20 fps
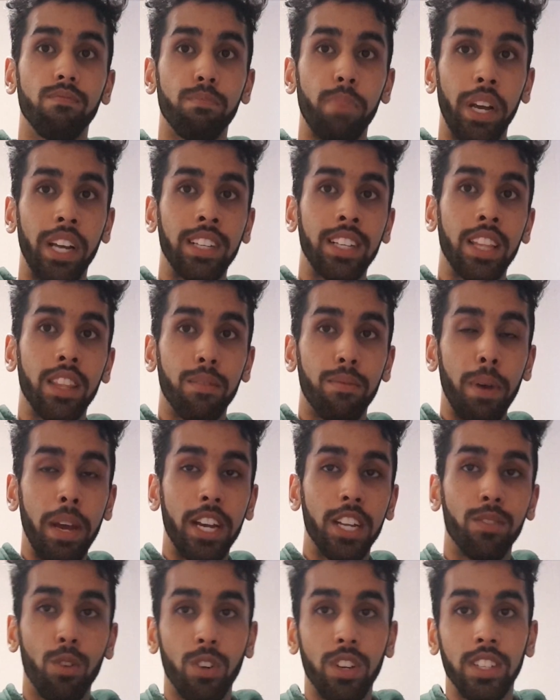because then the pain
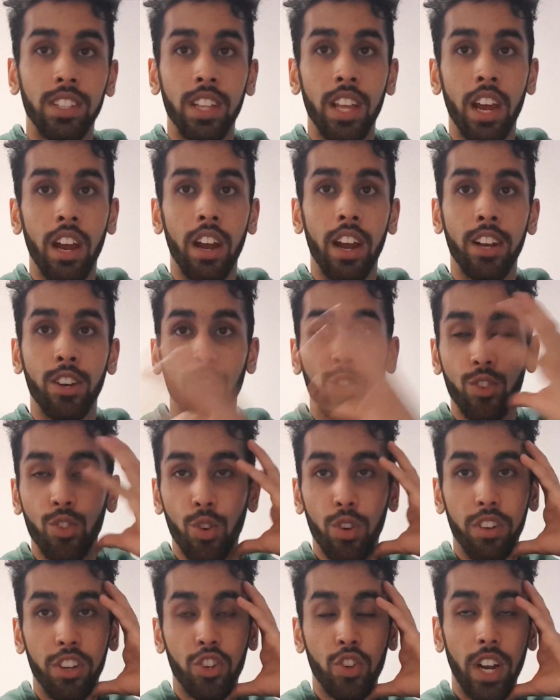is focused there and you're
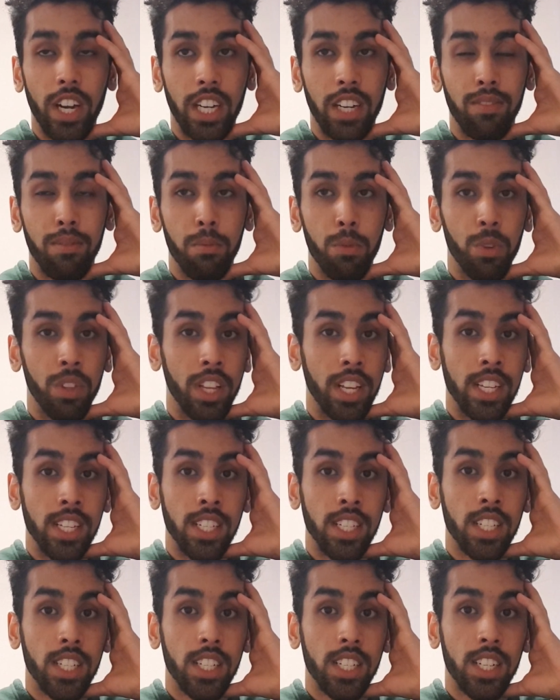so distracted from all
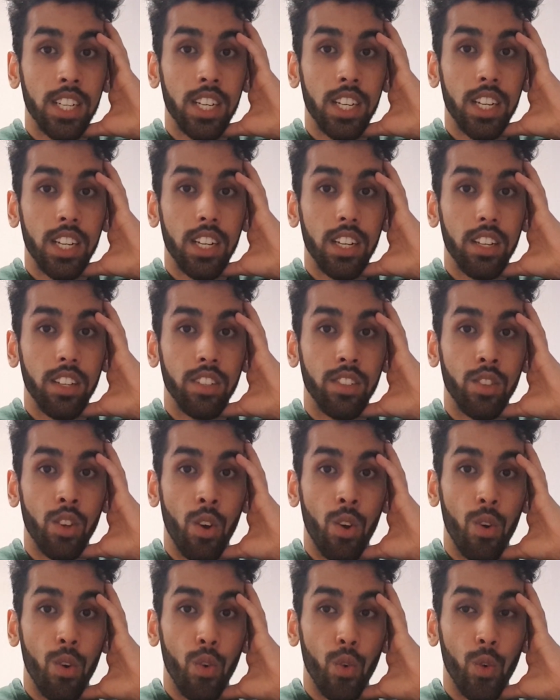this.
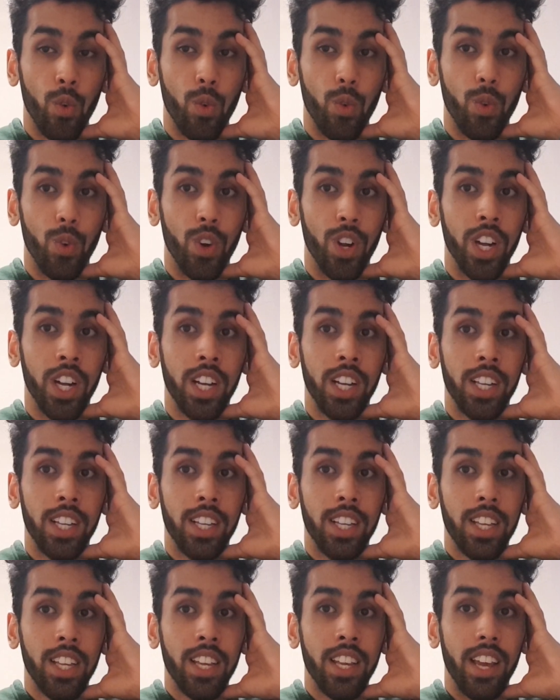So
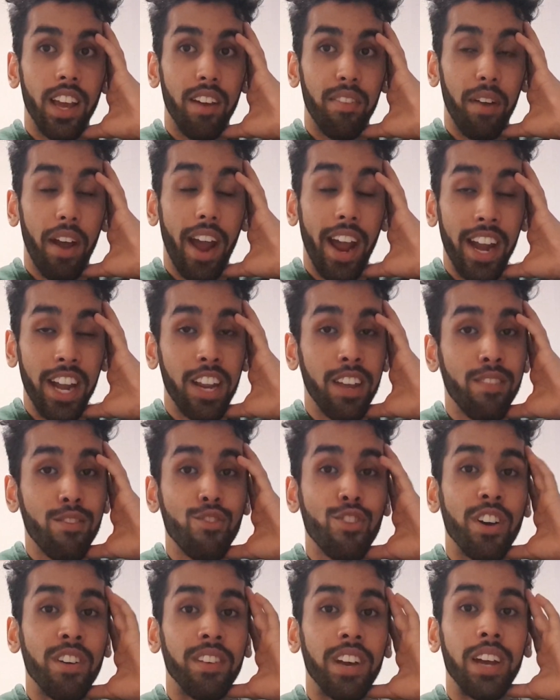if any of
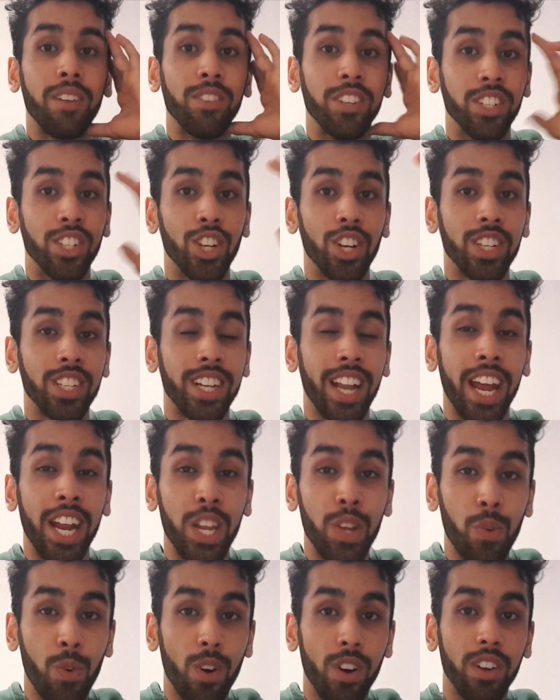you have ever judged
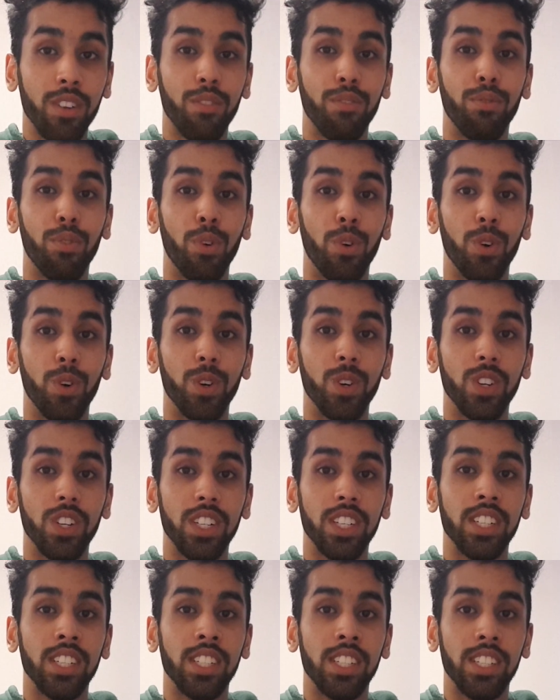anyone for
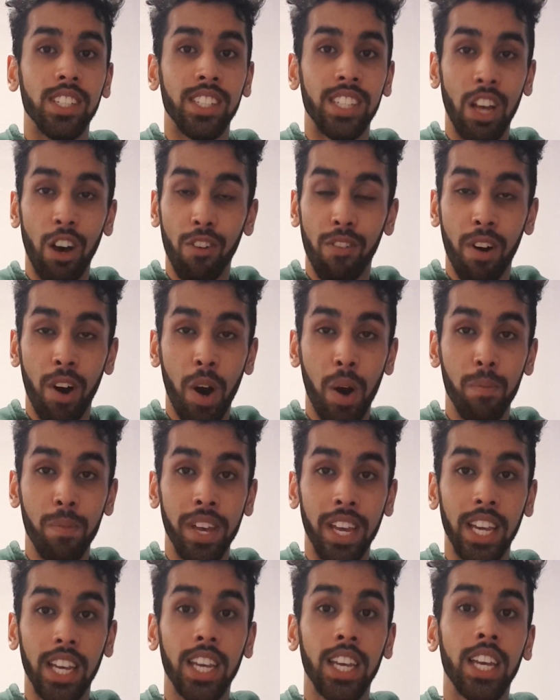
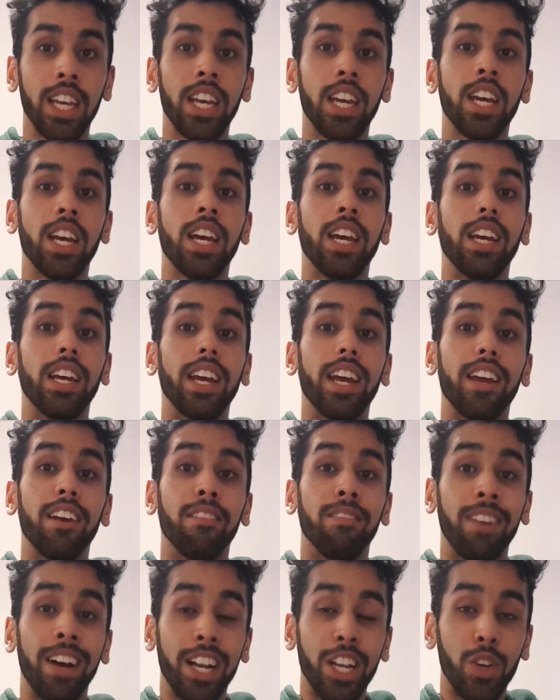self-harming,
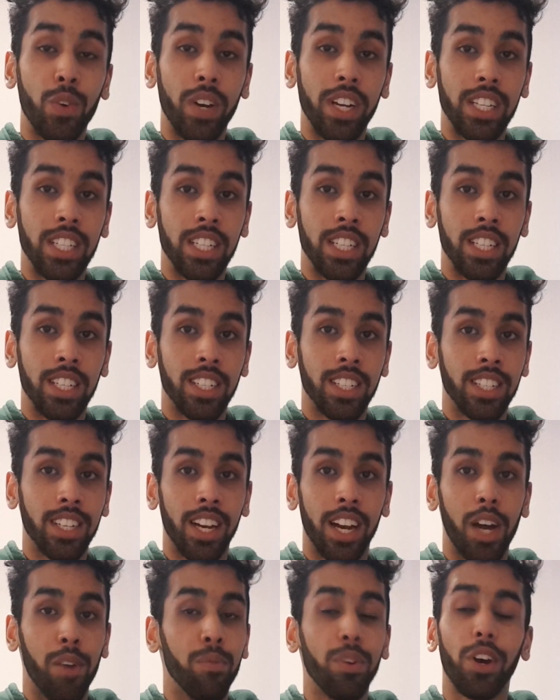evaluate it.
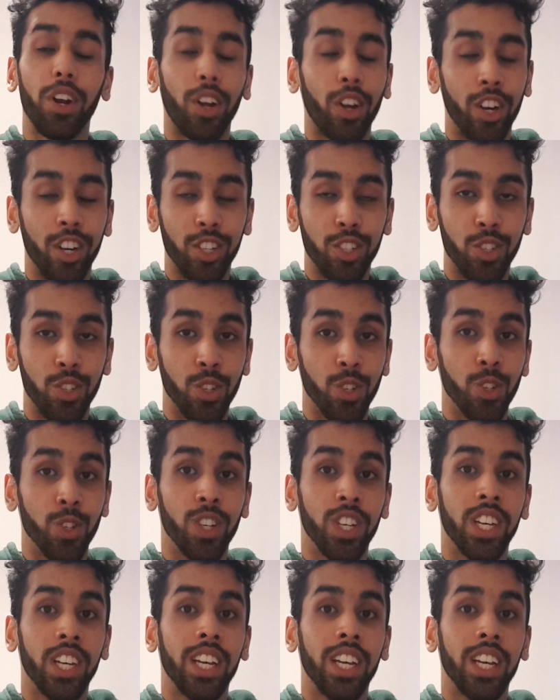I'm not gonna cuss you.